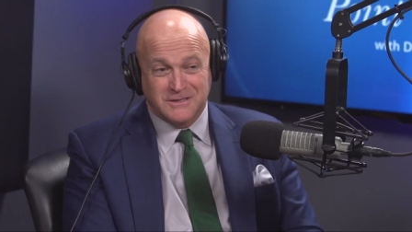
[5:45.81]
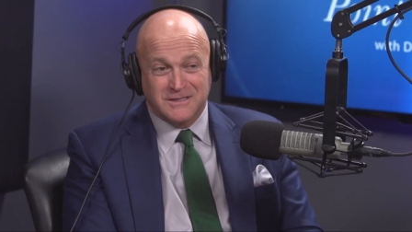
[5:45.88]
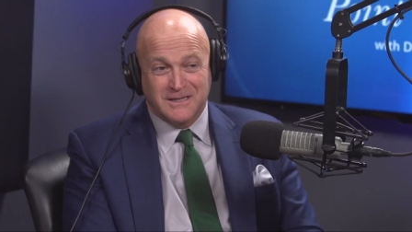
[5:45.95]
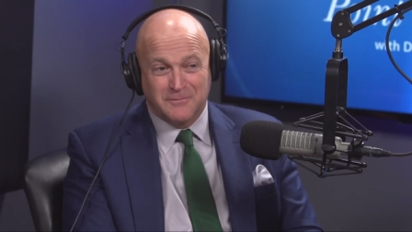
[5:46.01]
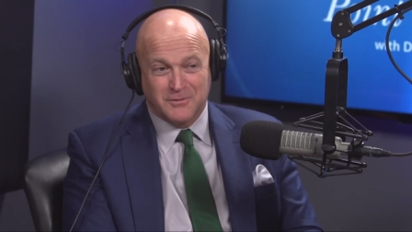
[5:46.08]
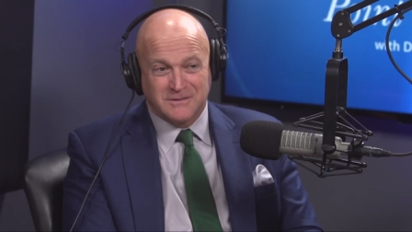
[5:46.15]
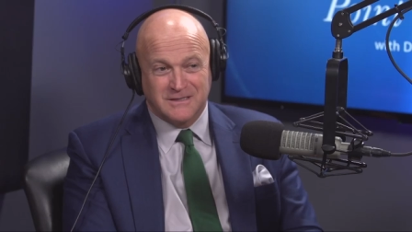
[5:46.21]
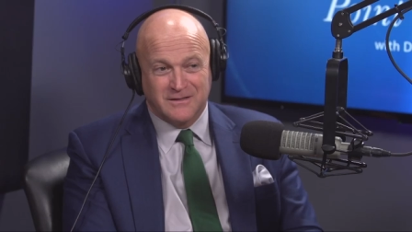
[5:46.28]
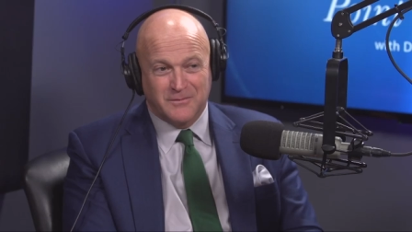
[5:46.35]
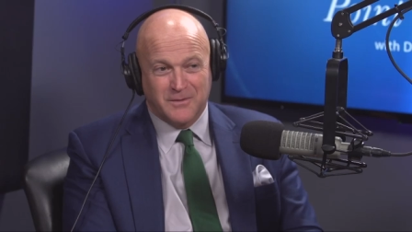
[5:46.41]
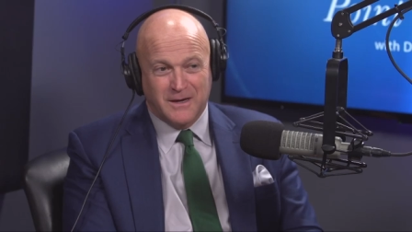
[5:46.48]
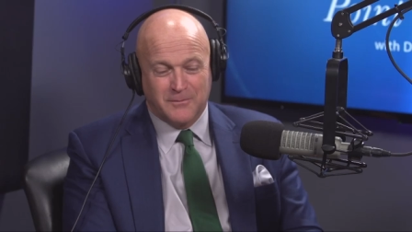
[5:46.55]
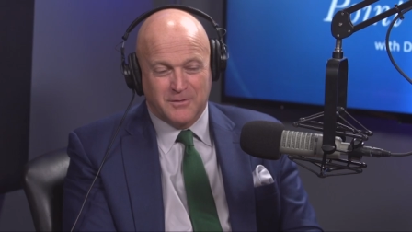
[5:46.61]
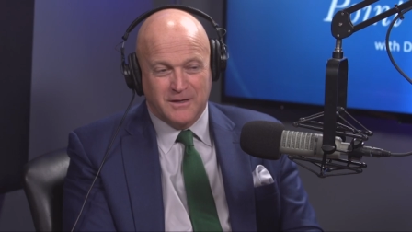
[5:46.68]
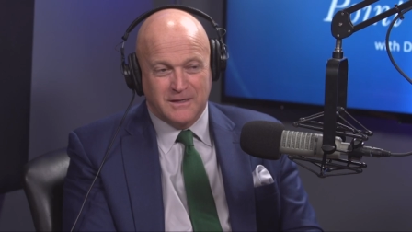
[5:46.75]
to 10% of the
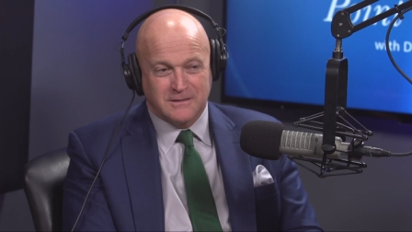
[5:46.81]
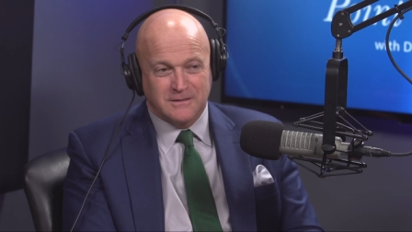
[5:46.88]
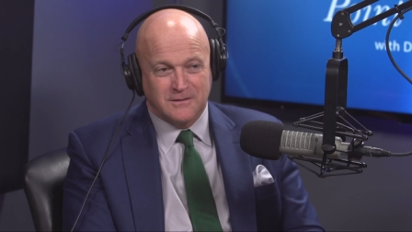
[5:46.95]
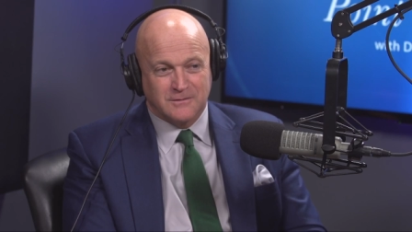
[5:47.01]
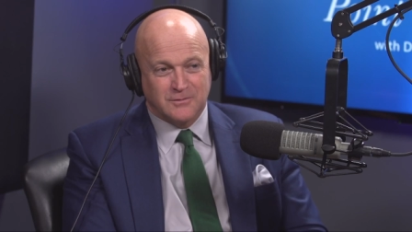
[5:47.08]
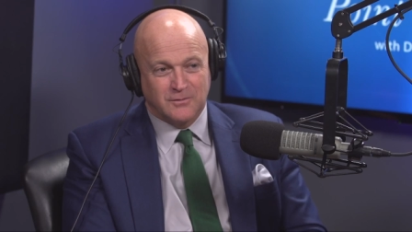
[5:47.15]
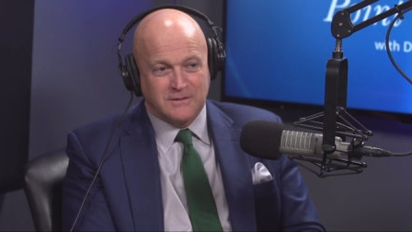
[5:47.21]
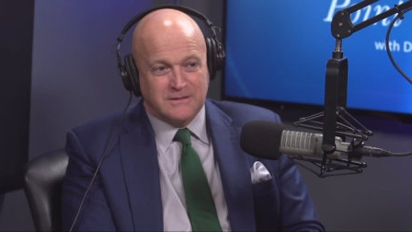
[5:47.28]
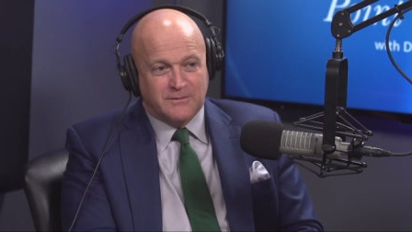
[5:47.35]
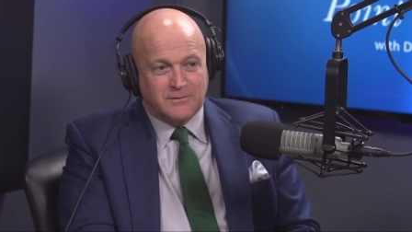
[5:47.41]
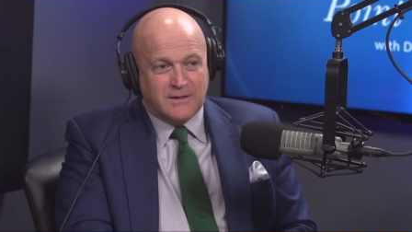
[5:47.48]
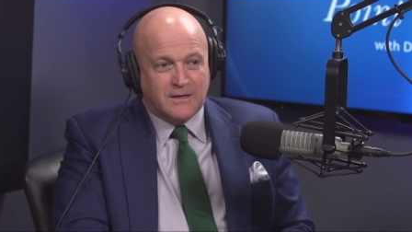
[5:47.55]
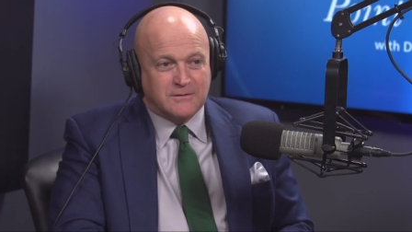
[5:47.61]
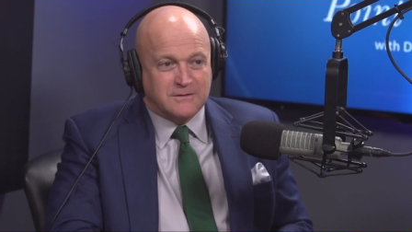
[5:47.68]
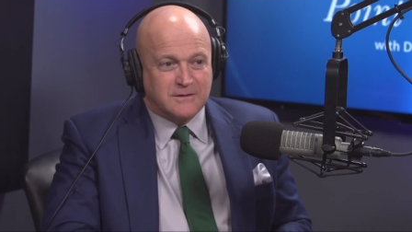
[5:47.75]
population. There's only
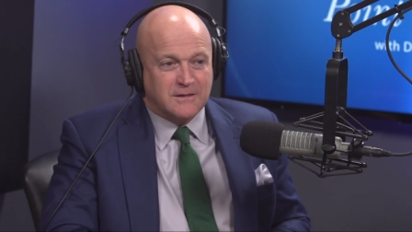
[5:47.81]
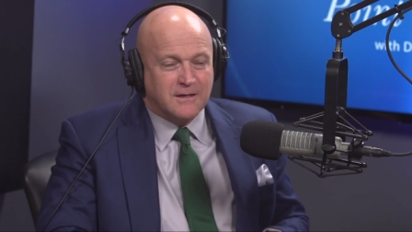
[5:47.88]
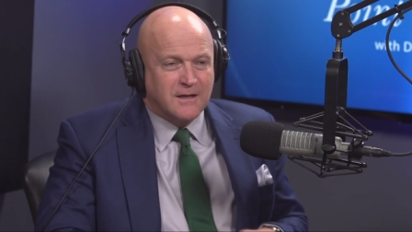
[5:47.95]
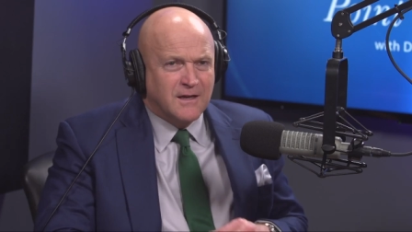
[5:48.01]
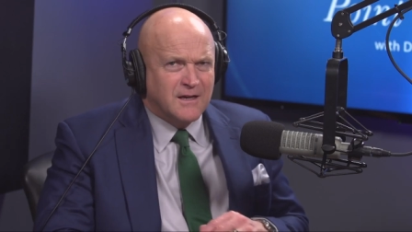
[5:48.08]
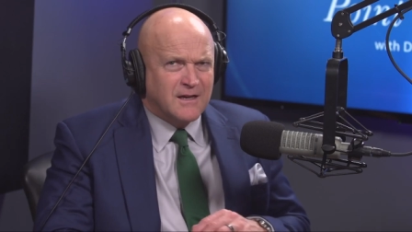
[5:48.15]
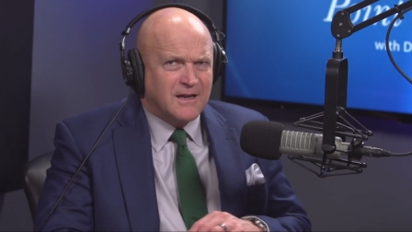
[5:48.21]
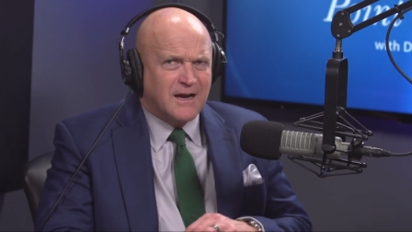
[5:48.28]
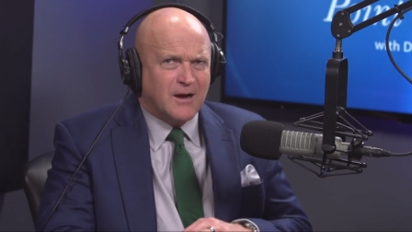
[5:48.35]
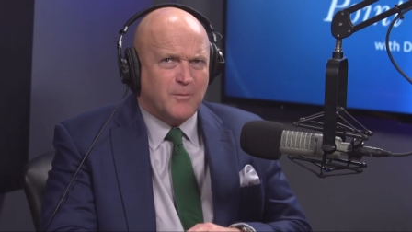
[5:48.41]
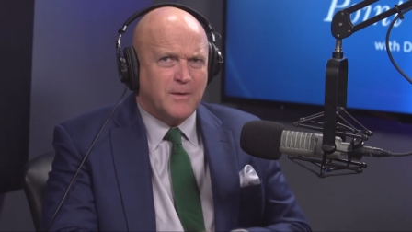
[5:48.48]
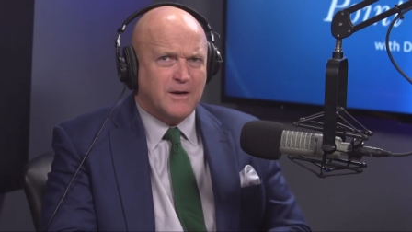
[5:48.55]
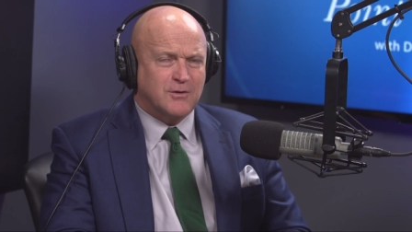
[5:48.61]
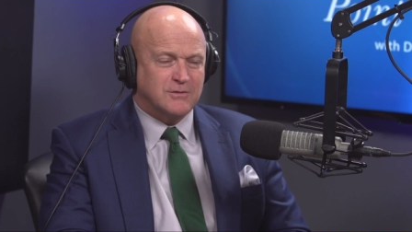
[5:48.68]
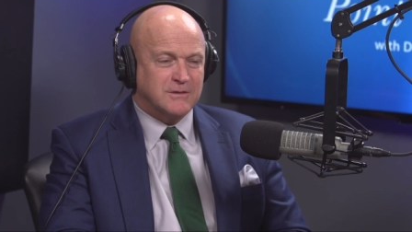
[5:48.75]
7,000
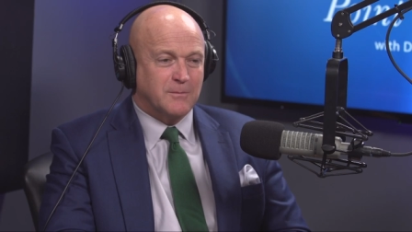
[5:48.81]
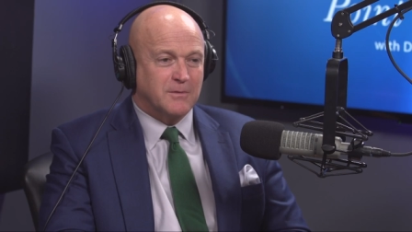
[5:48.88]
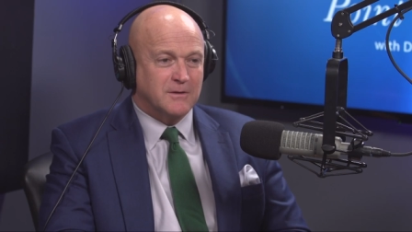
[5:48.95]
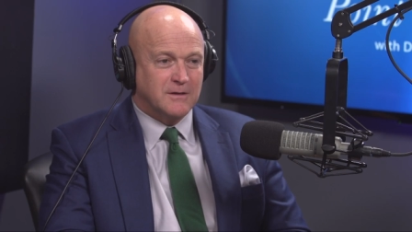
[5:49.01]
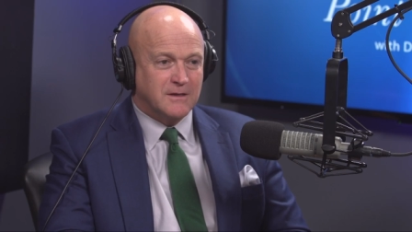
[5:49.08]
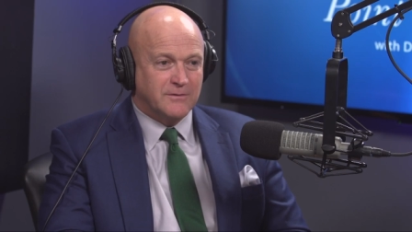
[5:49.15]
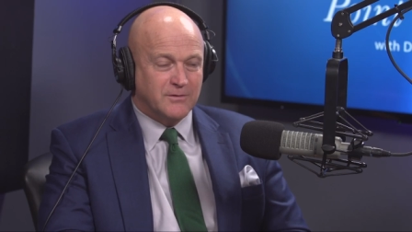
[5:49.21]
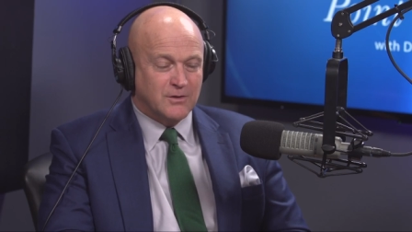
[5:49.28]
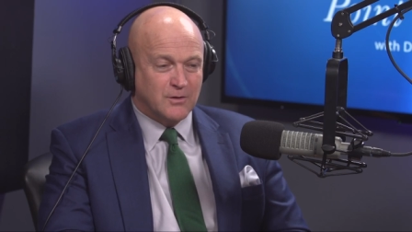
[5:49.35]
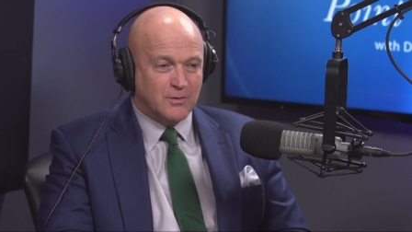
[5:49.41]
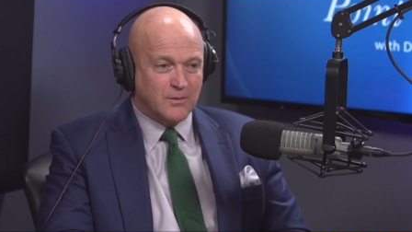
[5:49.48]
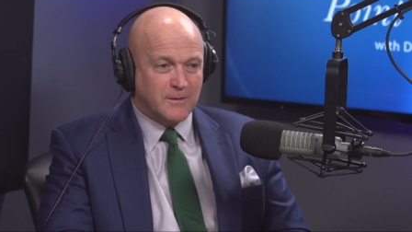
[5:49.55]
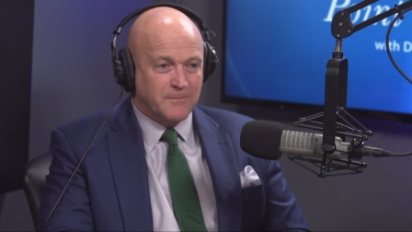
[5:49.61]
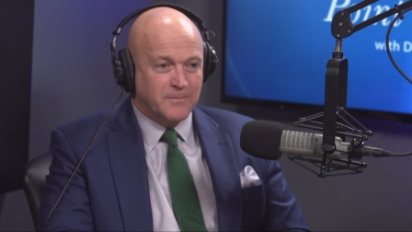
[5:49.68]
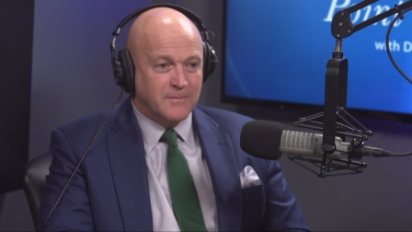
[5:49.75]
chiropractors, I believe, in
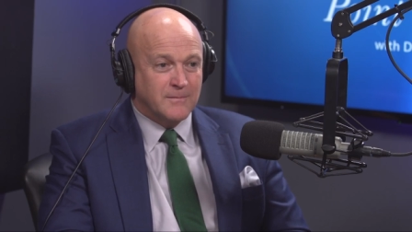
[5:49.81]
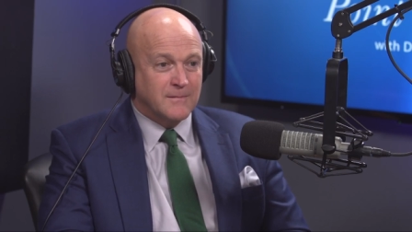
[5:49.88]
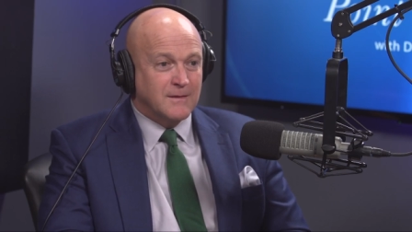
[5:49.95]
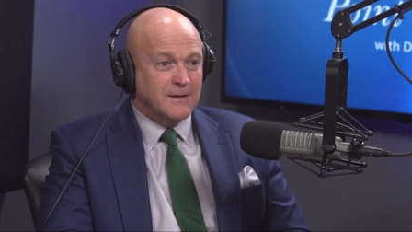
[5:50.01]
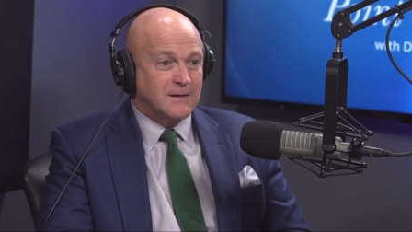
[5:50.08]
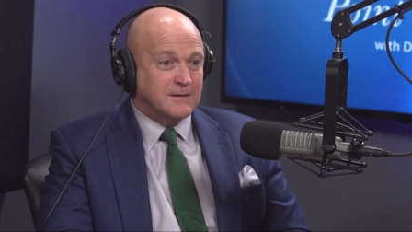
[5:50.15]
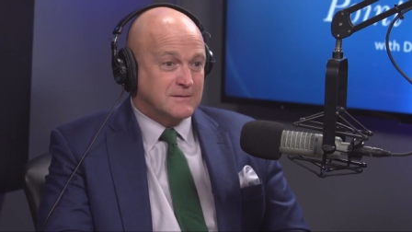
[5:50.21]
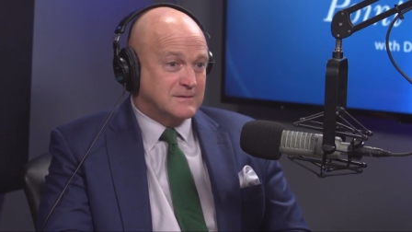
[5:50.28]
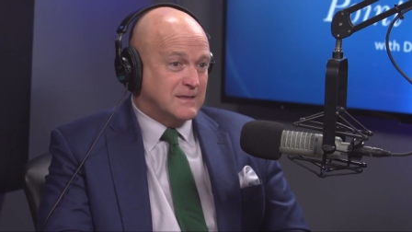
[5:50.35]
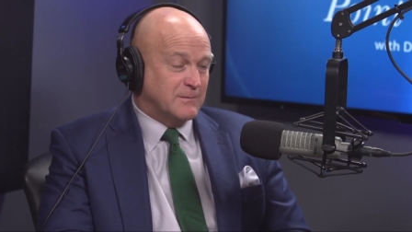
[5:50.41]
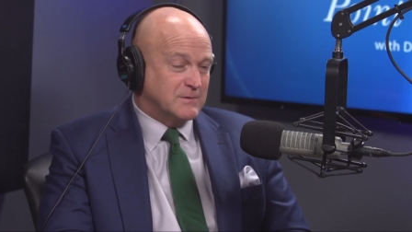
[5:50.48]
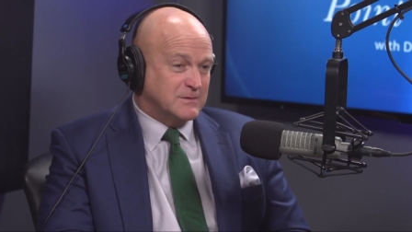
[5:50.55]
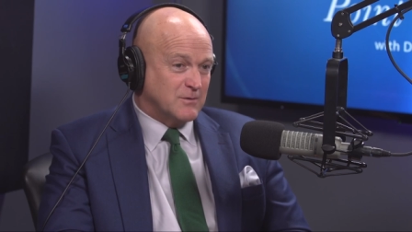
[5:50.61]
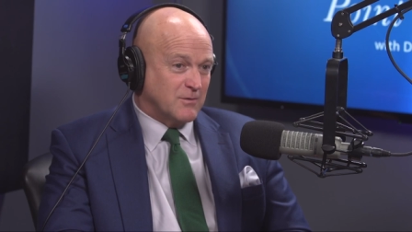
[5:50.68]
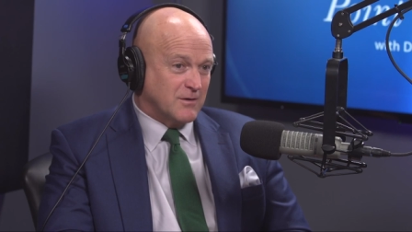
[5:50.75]
Europe,
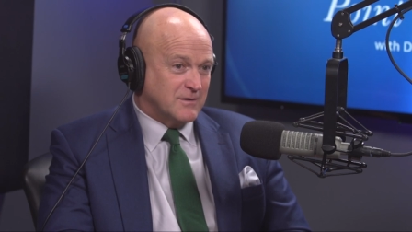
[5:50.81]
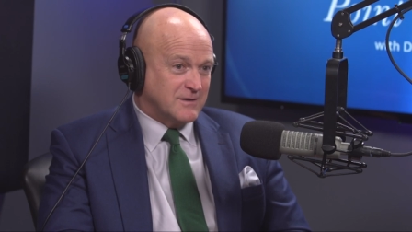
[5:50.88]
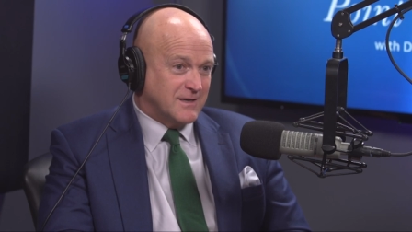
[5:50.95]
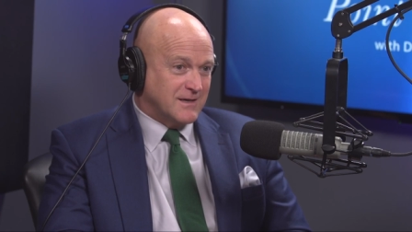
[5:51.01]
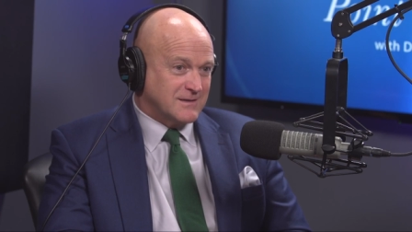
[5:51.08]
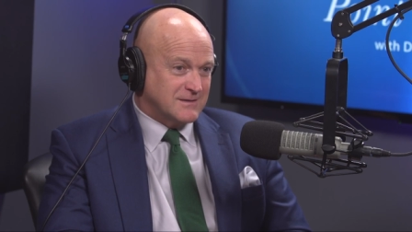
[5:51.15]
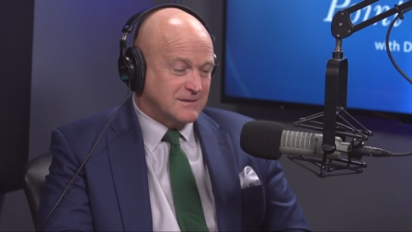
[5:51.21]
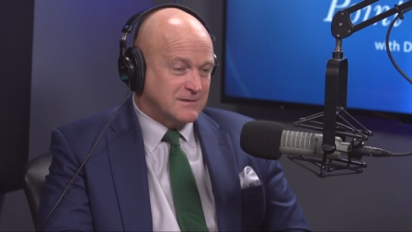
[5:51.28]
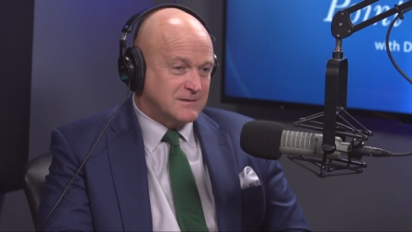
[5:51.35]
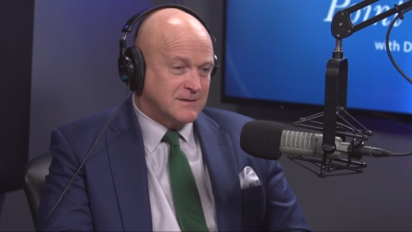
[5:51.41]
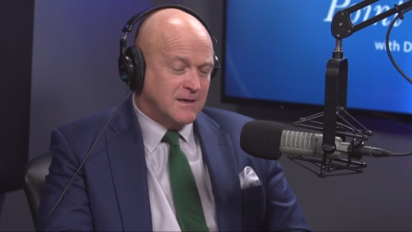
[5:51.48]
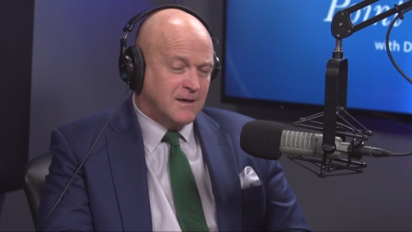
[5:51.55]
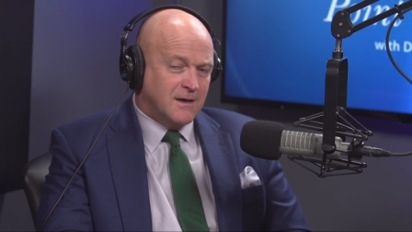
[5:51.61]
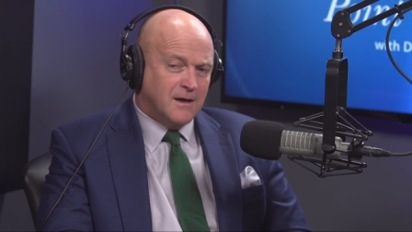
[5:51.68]
same as there are in Texas.